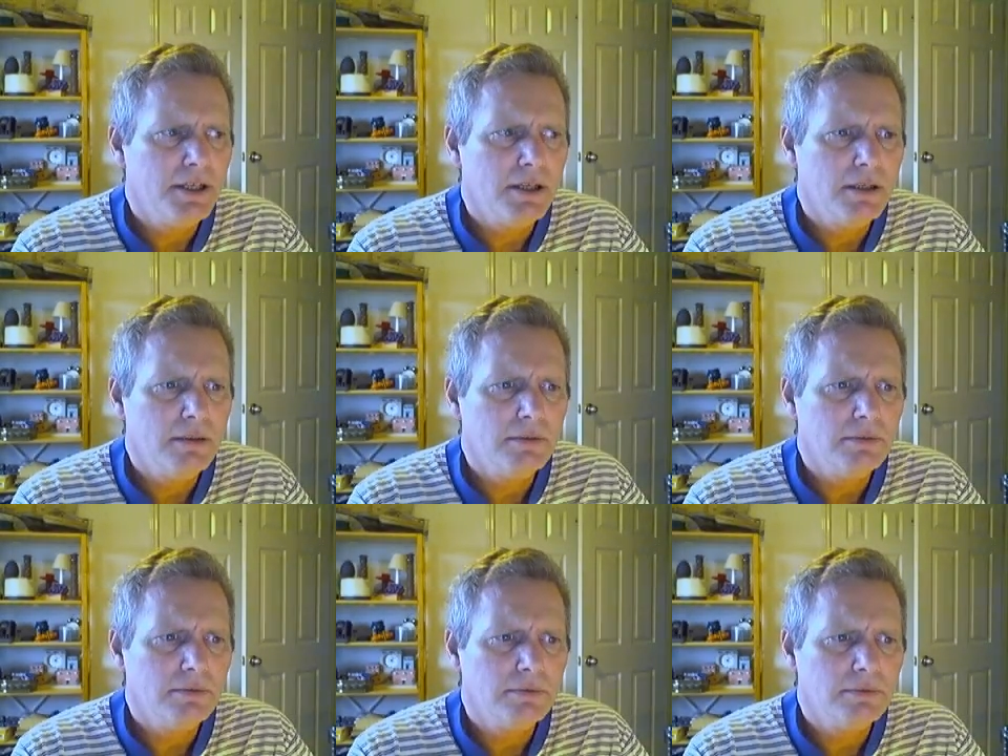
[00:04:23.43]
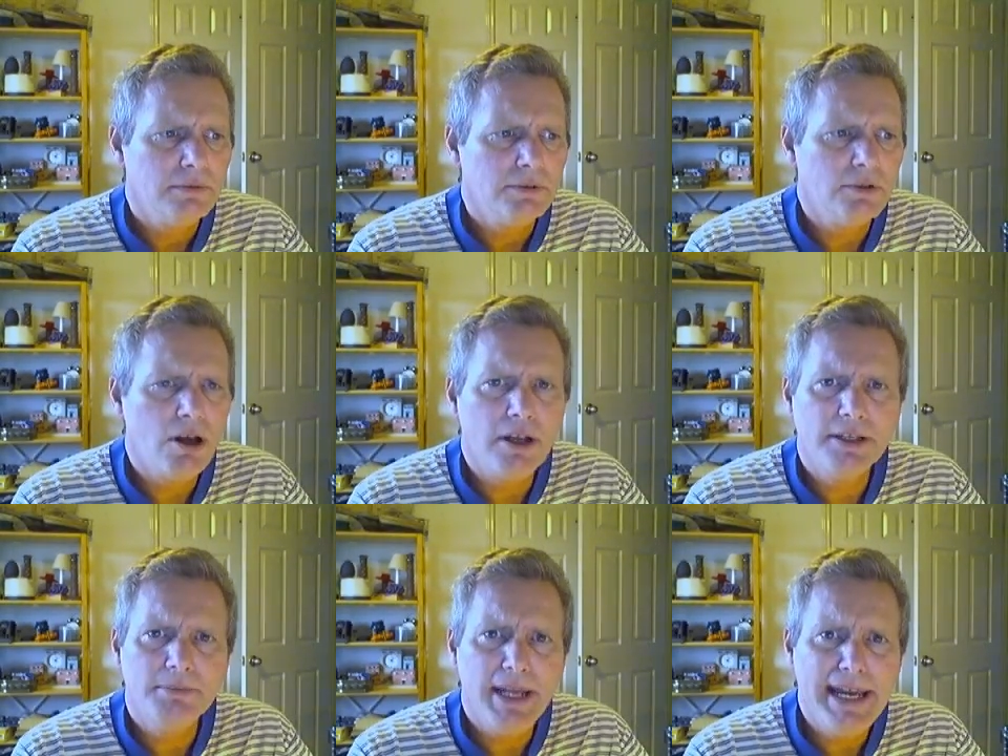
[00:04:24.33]
uh,
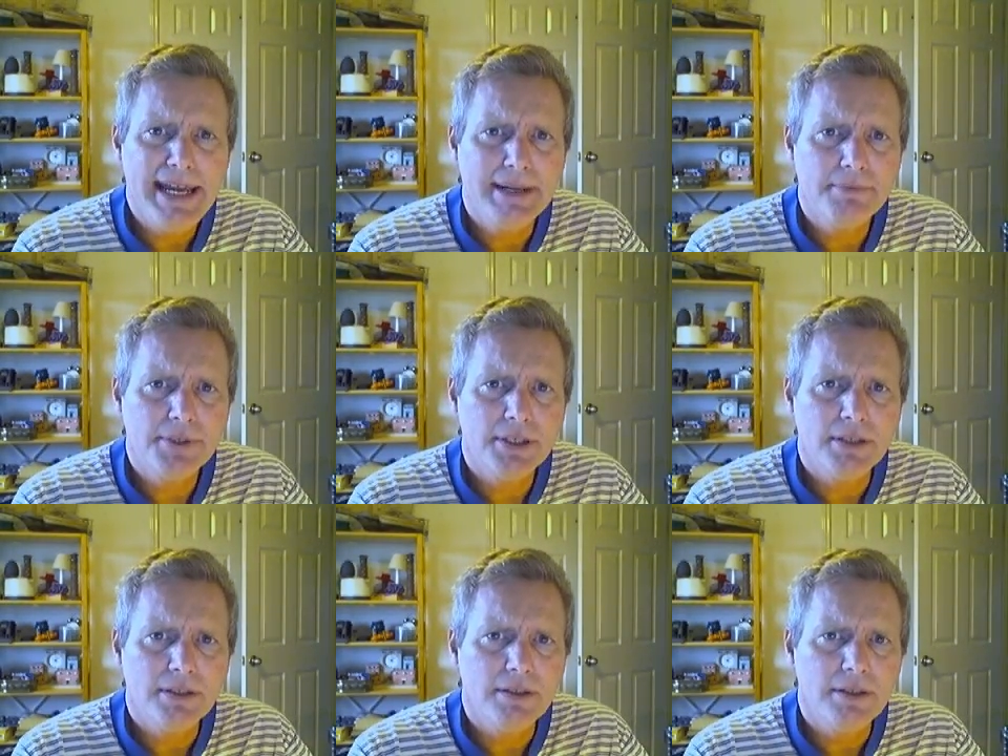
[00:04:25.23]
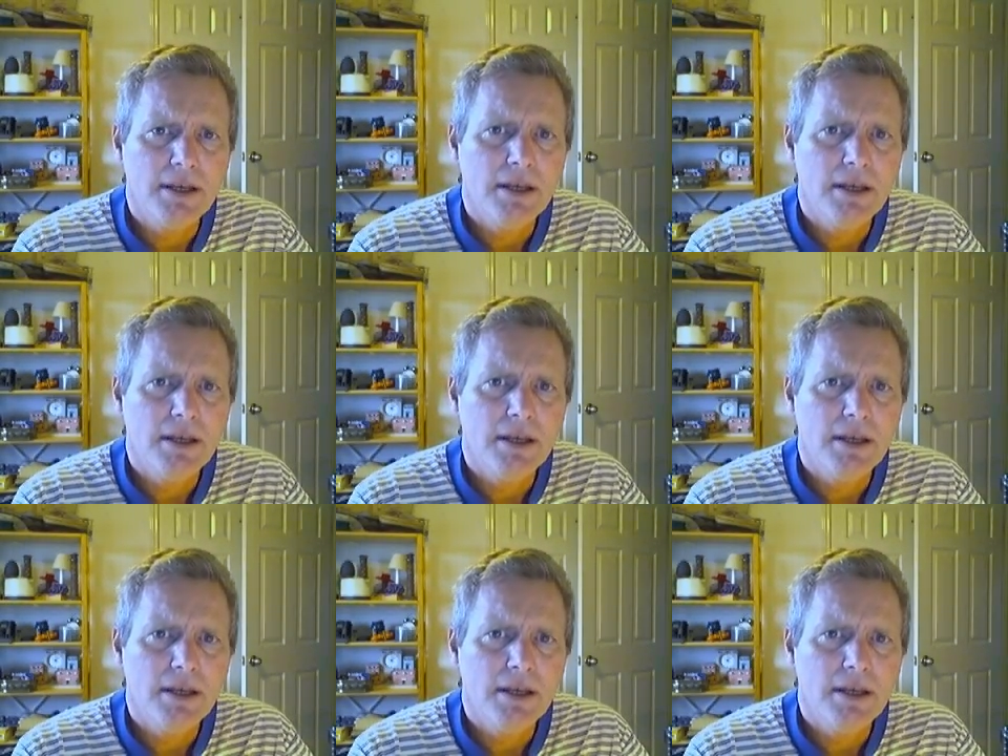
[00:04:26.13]
calling them names and